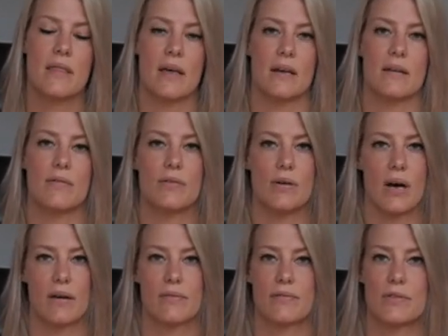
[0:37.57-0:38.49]
than if you
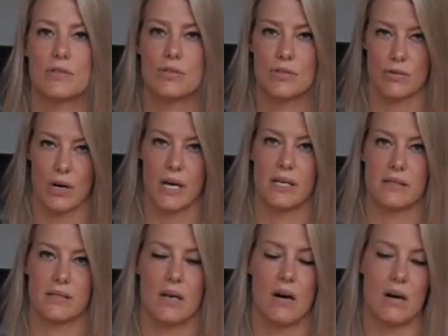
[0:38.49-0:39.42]
have
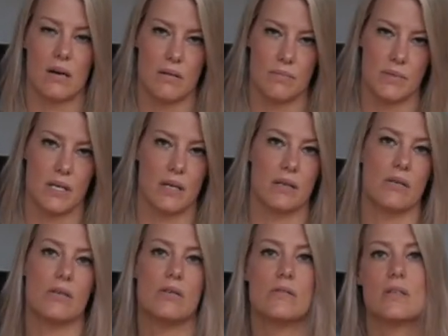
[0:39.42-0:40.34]
straight arms and
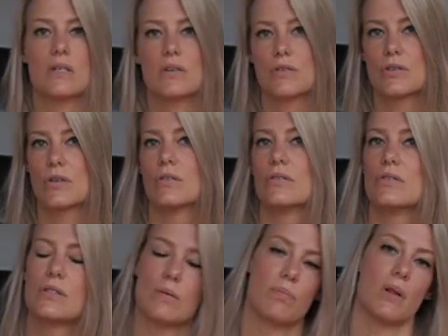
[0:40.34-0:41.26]
you're using your
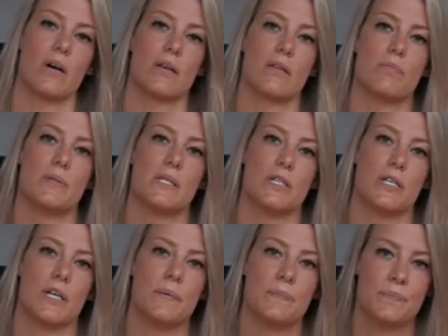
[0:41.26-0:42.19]
shoulders to block the
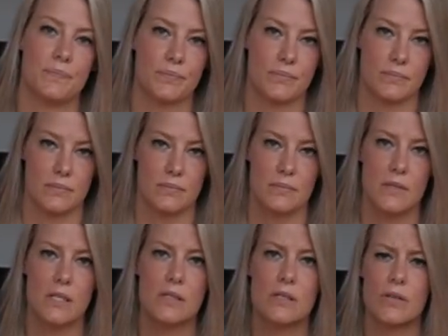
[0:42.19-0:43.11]
position.
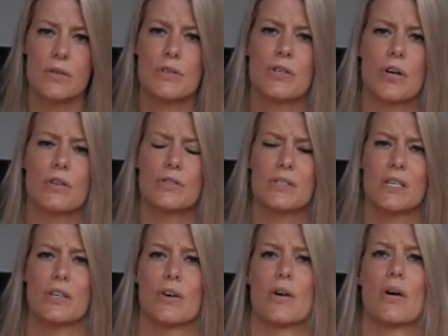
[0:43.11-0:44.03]
So your shoulders
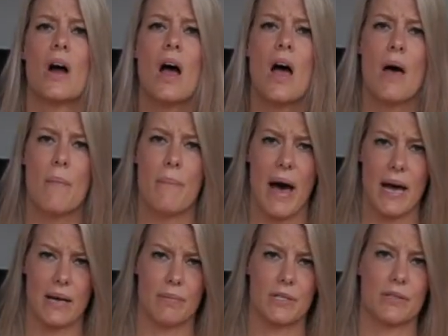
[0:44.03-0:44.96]
and your
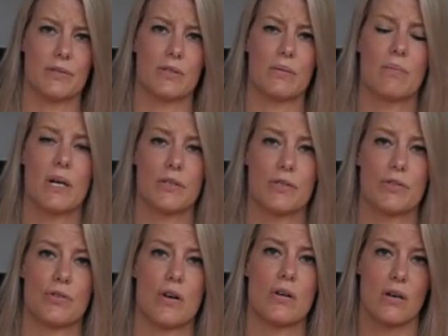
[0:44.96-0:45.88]
back muscles are much
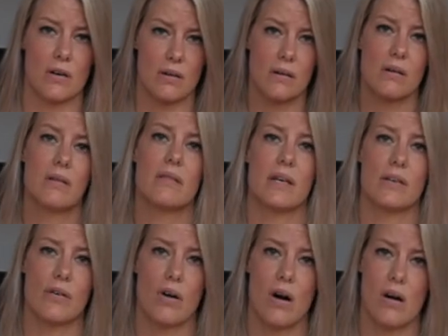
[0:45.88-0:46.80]
stronger than
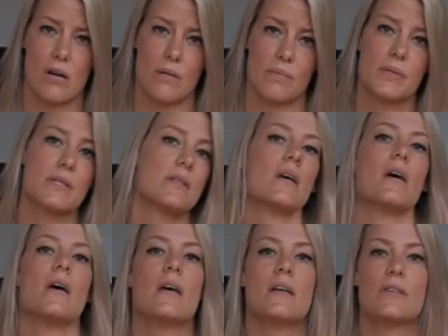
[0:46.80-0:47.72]
your arms,
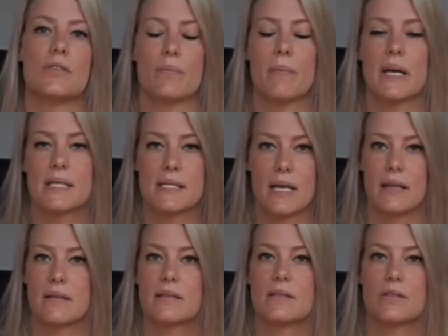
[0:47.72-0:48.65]
so it makes
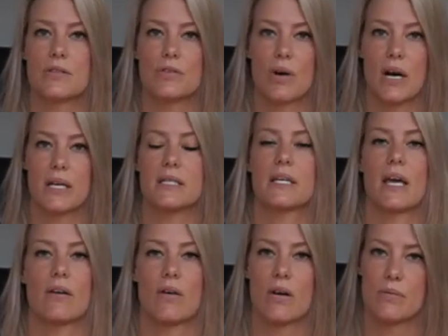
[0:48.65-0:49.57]
sense to try to
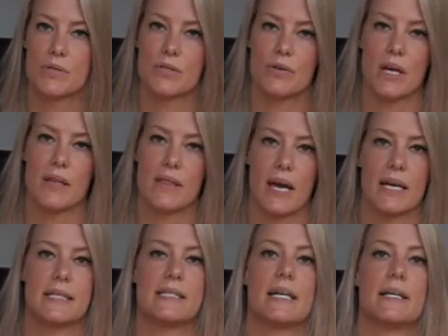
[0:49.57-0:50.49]
get your arms straight in the
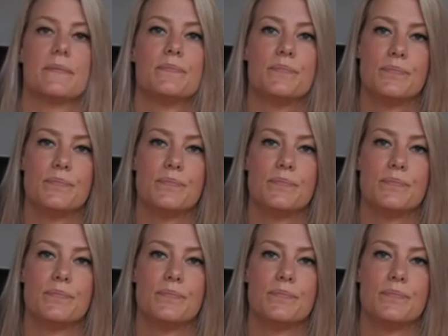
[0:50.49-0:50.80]
handstand.